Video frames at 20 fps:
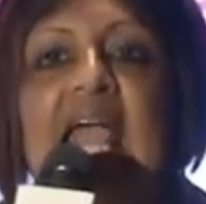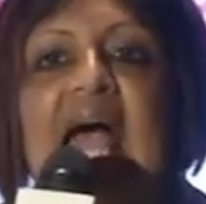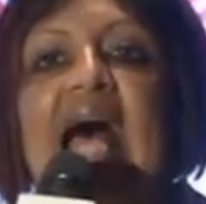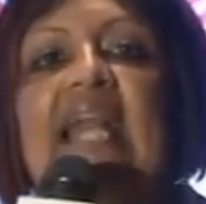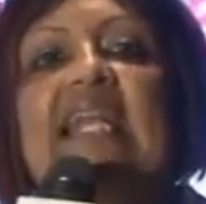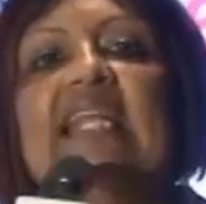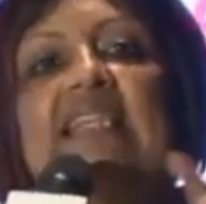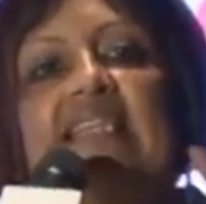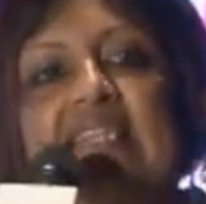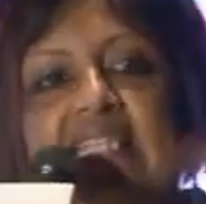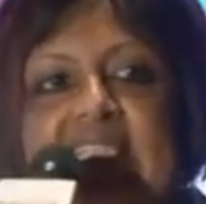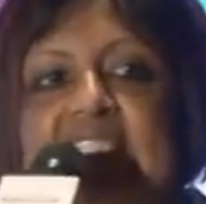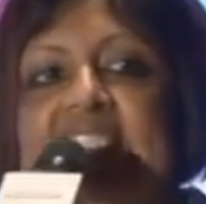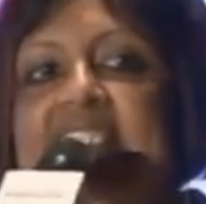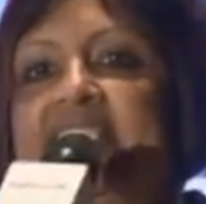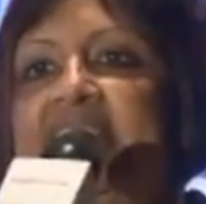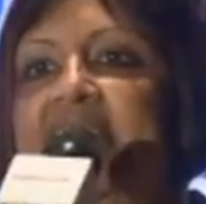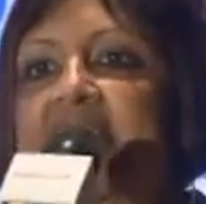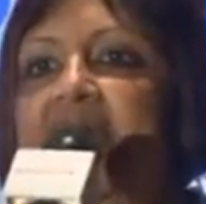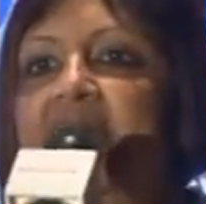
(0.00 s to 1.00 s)
And in
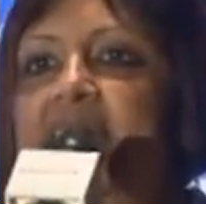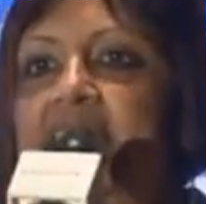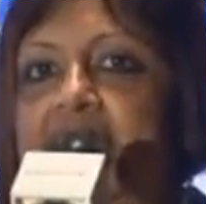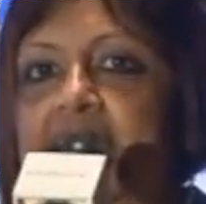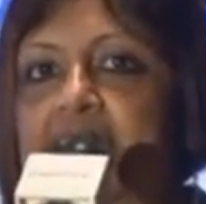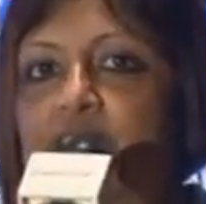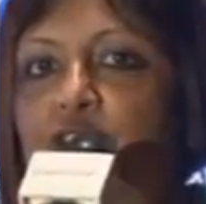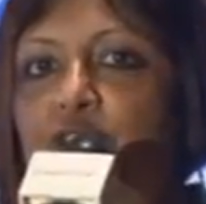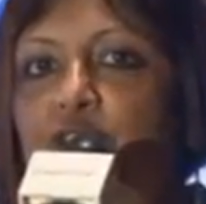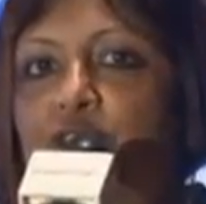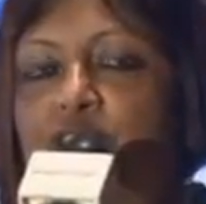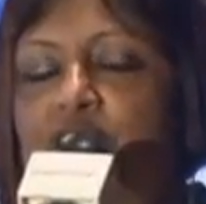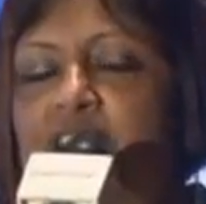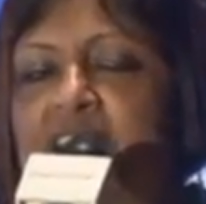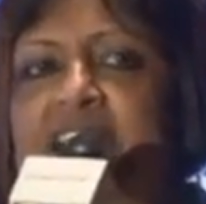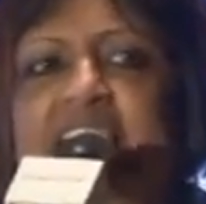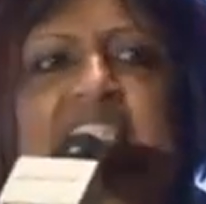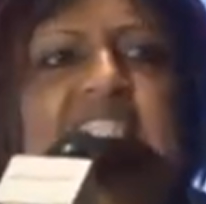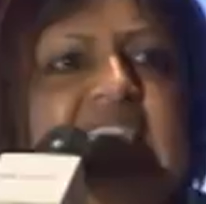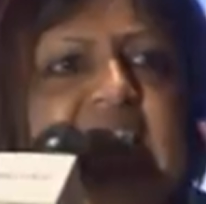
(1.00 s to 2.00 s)
this day and age,
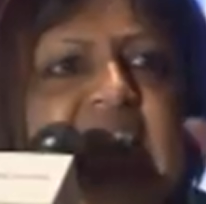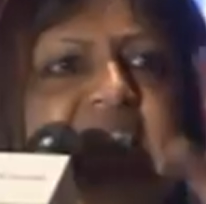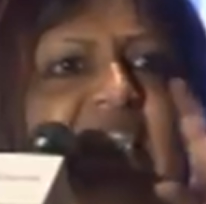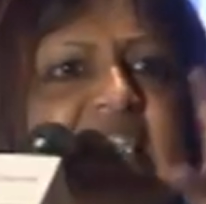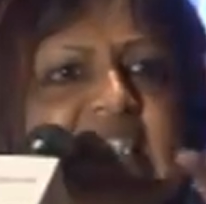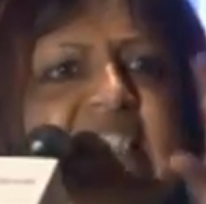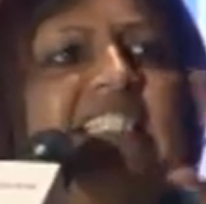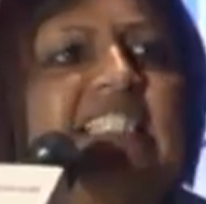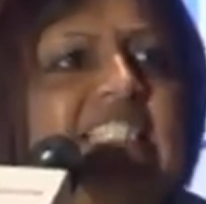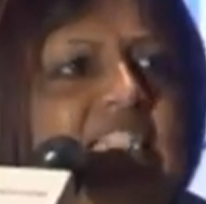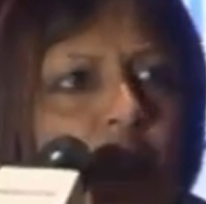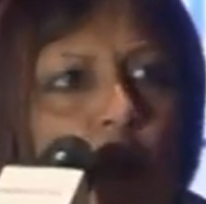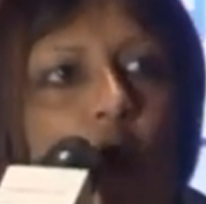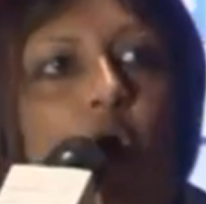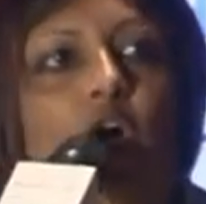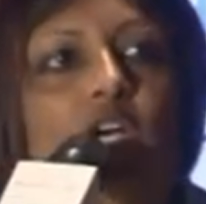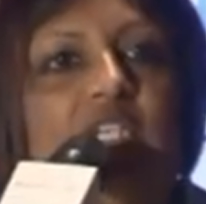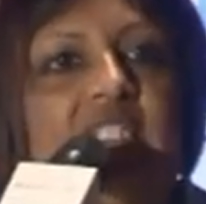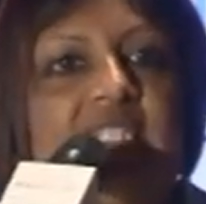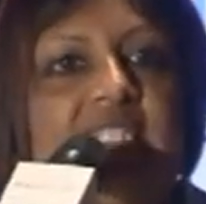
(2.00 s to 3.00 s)
these
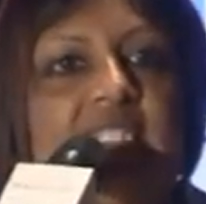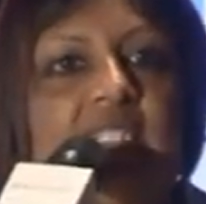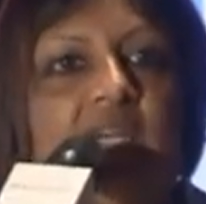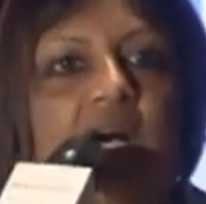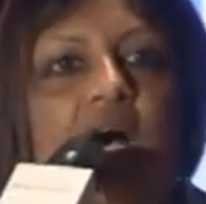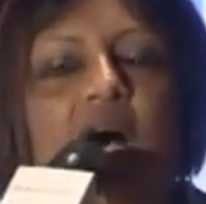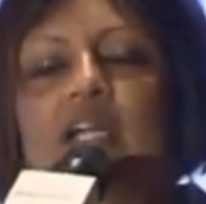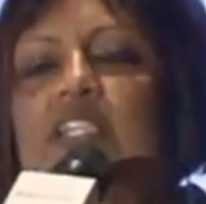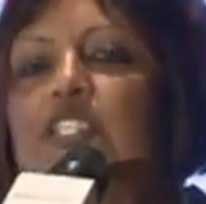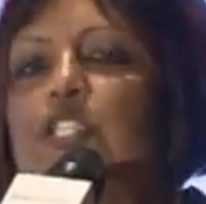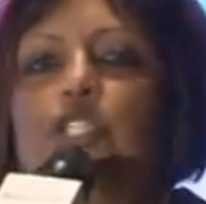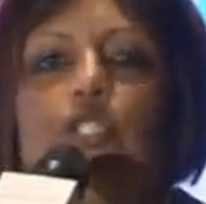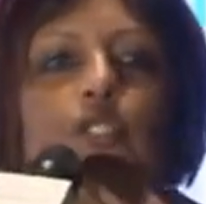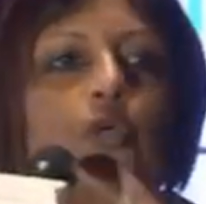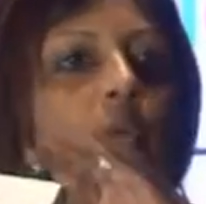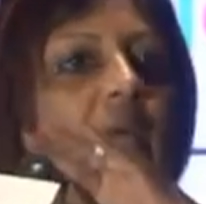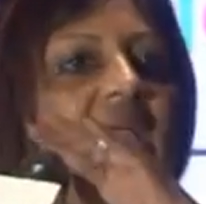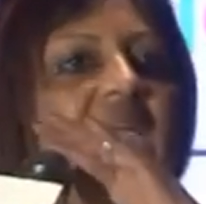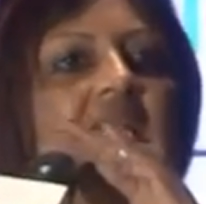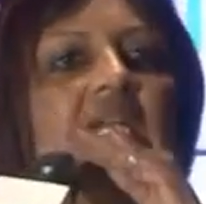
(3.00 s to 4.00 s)
slots are
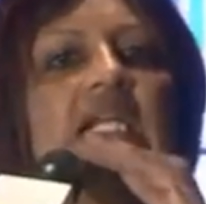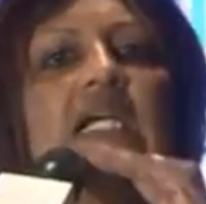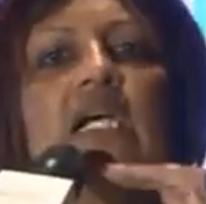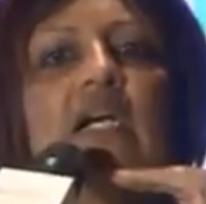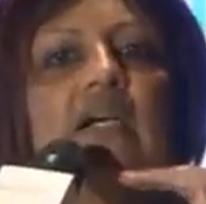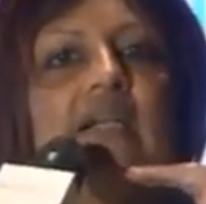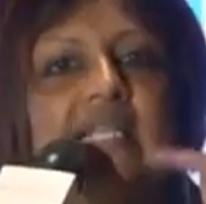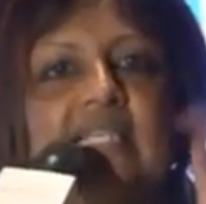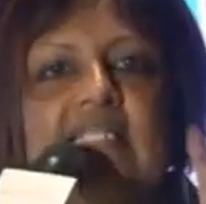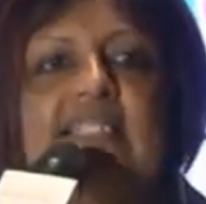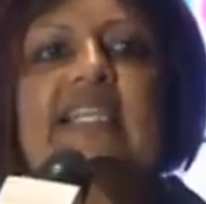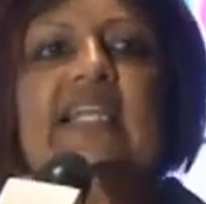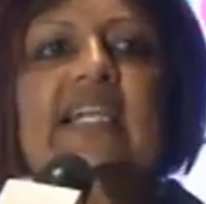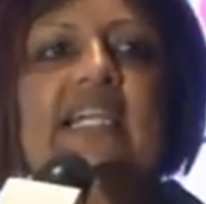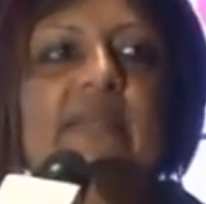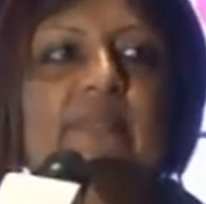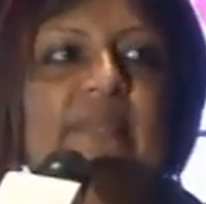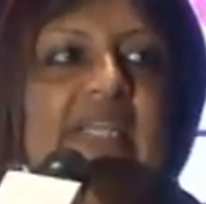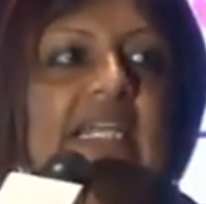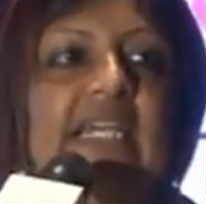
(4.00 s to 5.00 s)
so
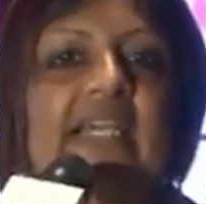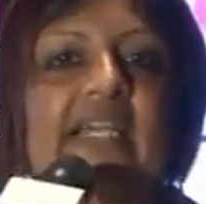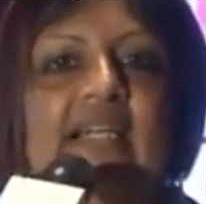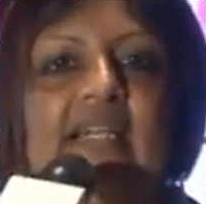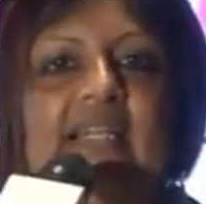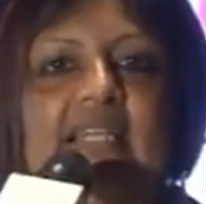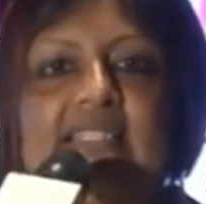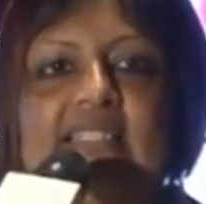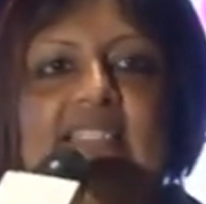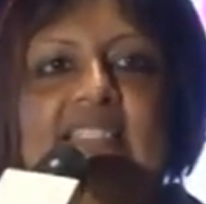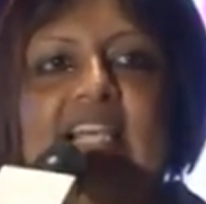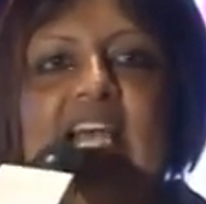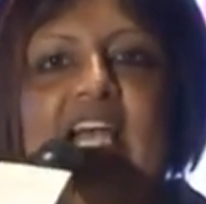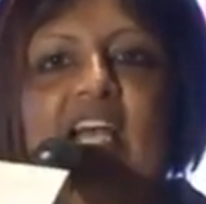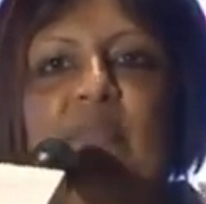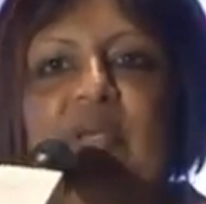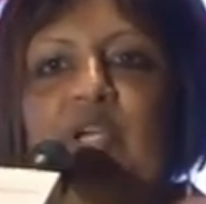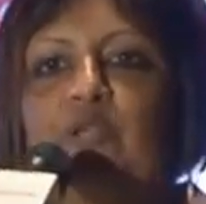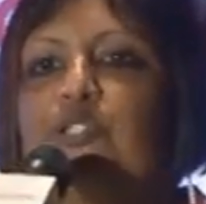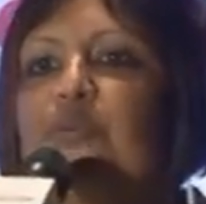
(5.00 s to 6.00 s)
increasingly meaningless
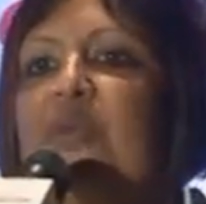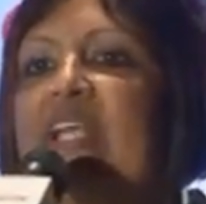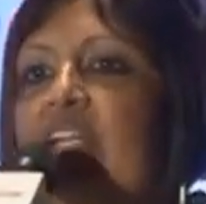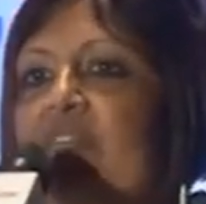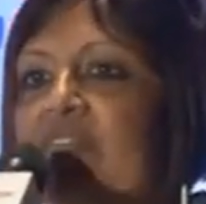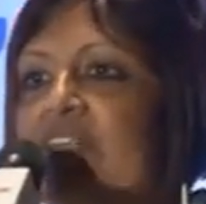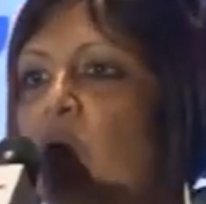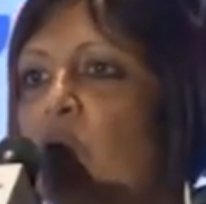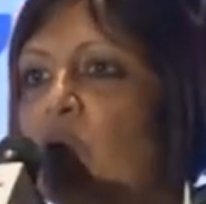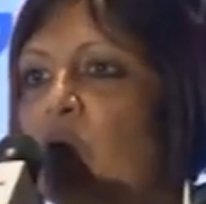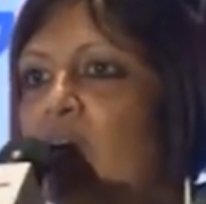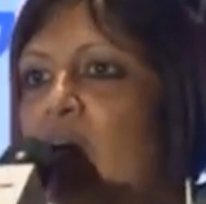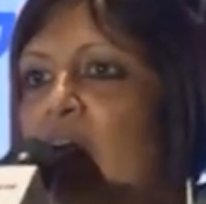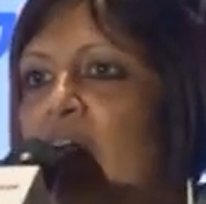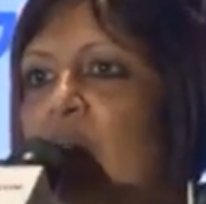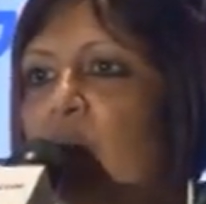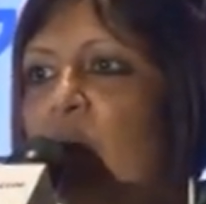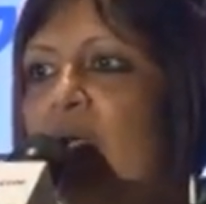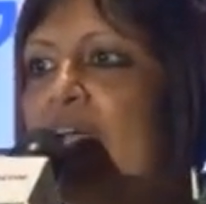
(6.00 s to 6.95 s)
because we live in a world